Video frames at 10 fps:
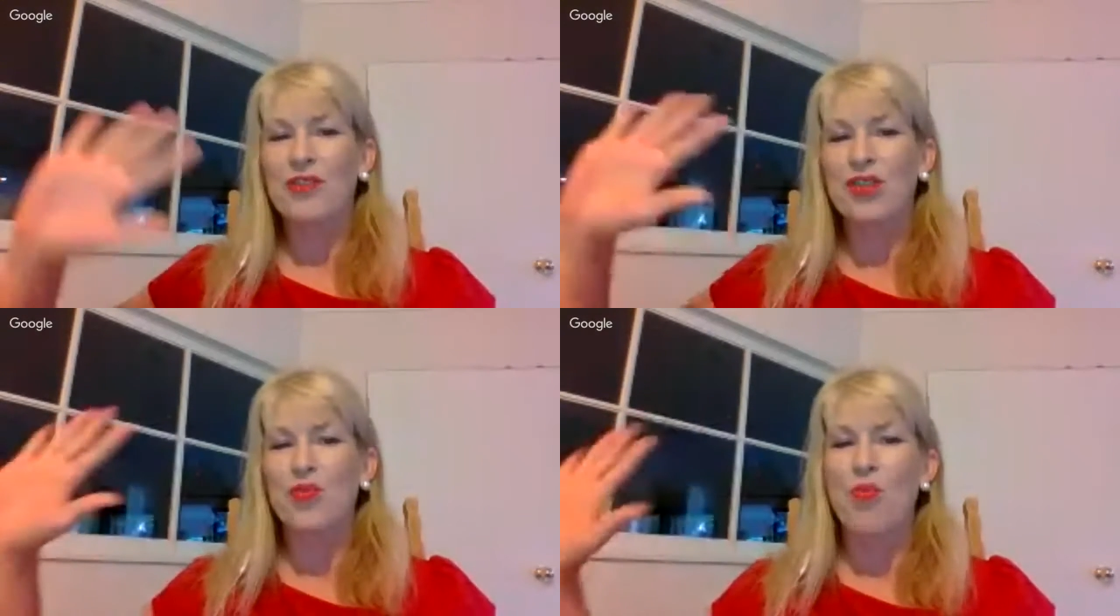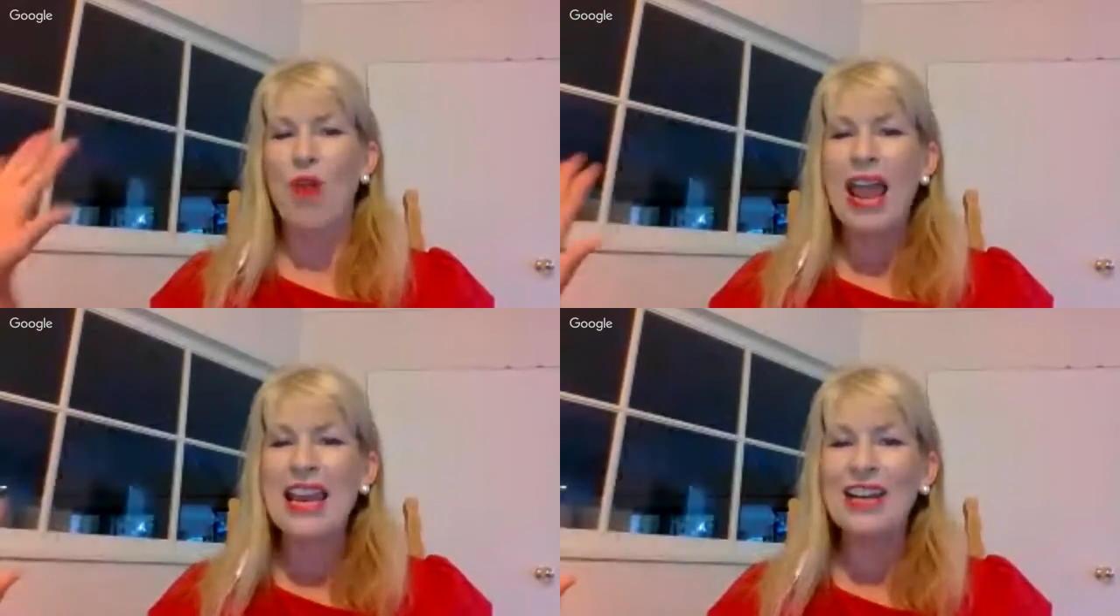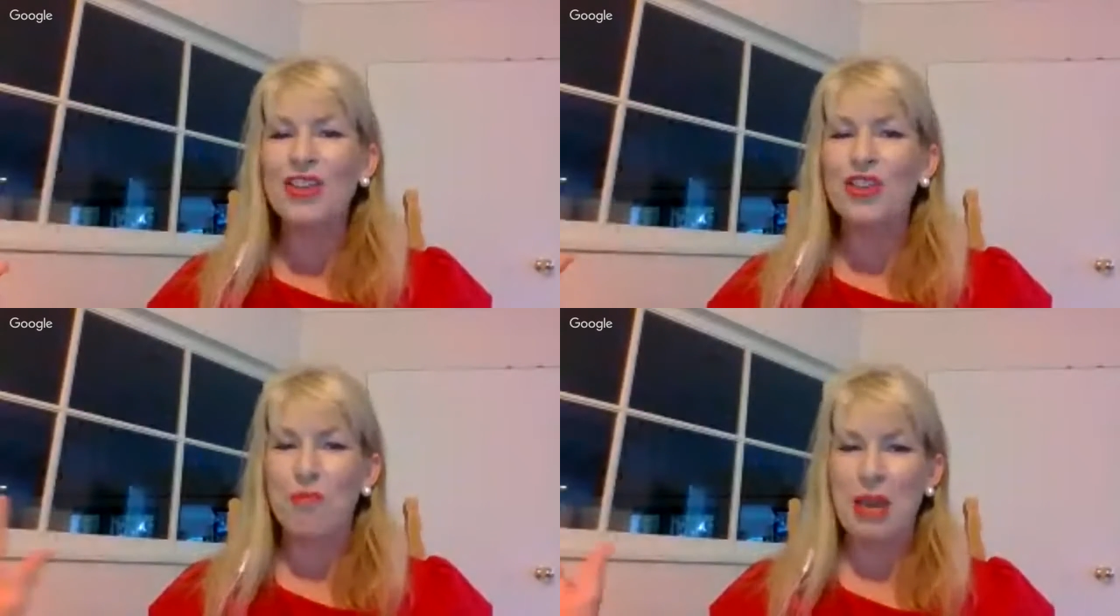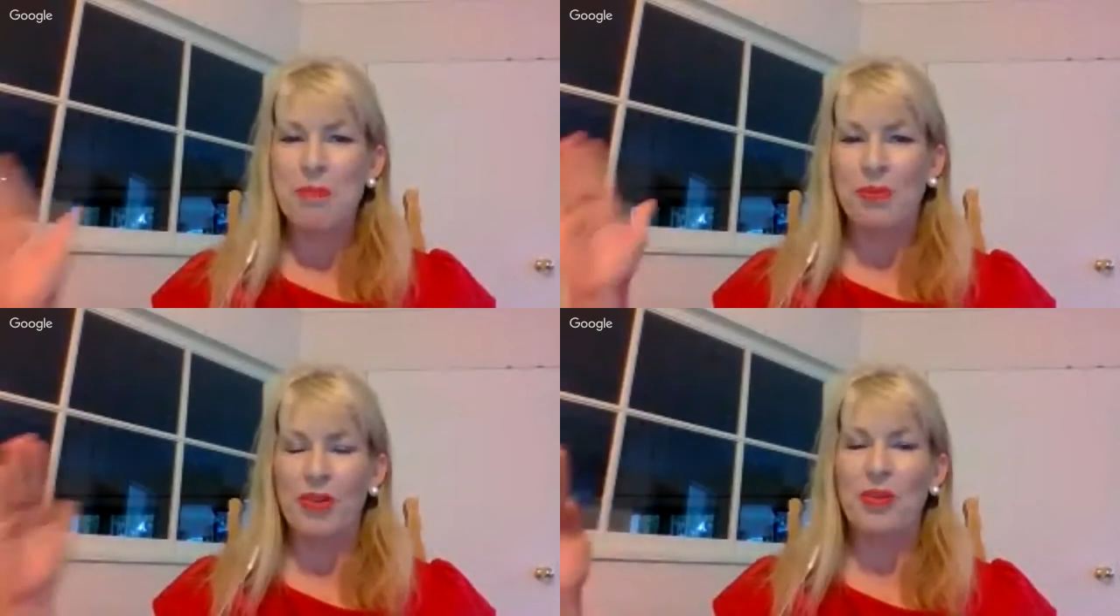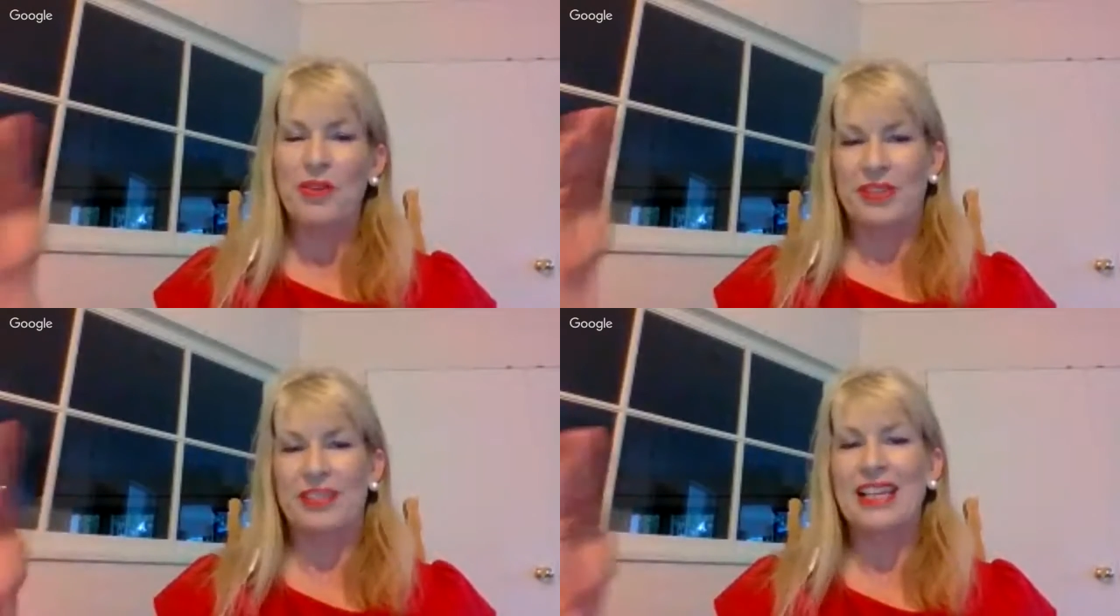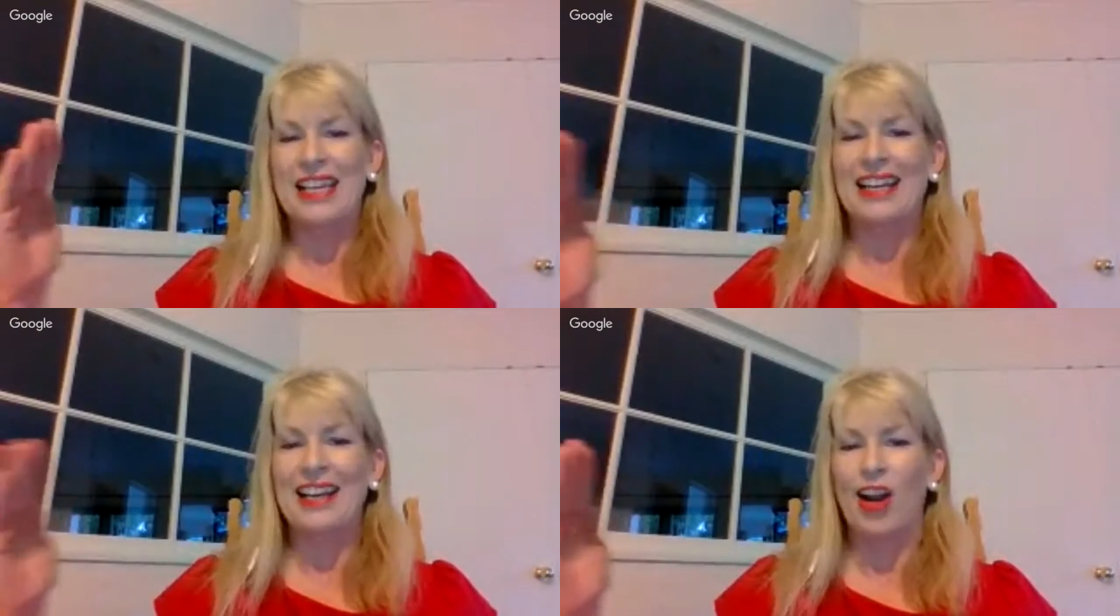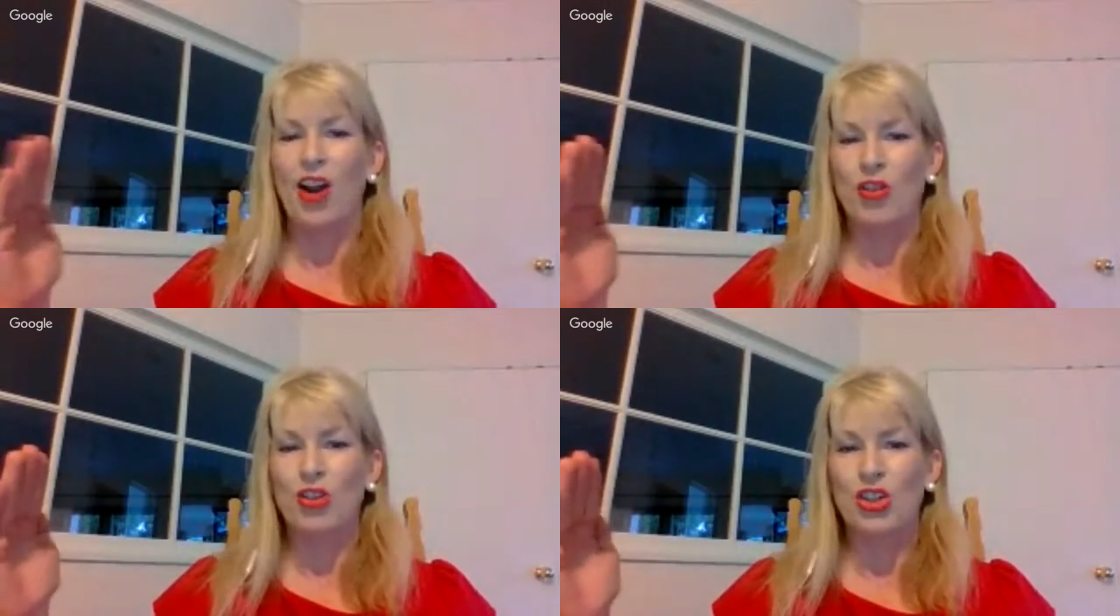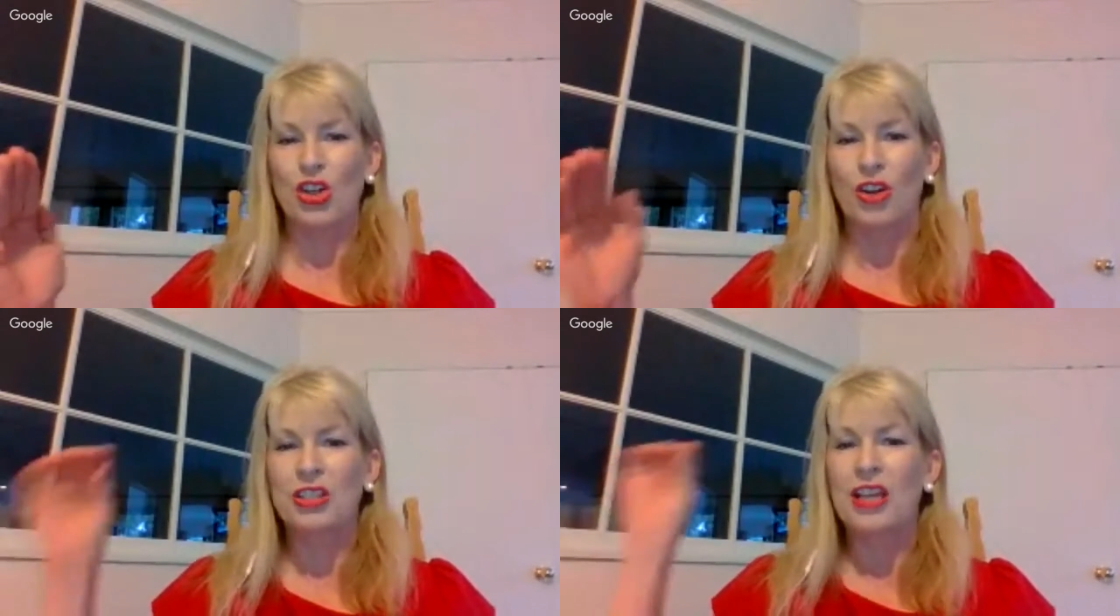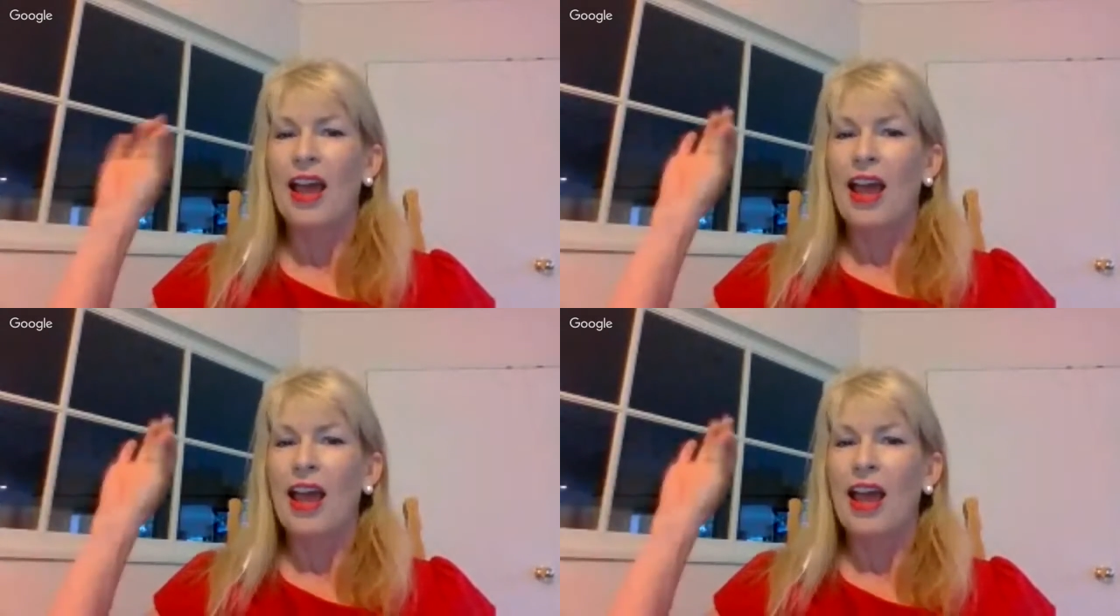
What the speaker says: out of this range of people that we've seen in long shot.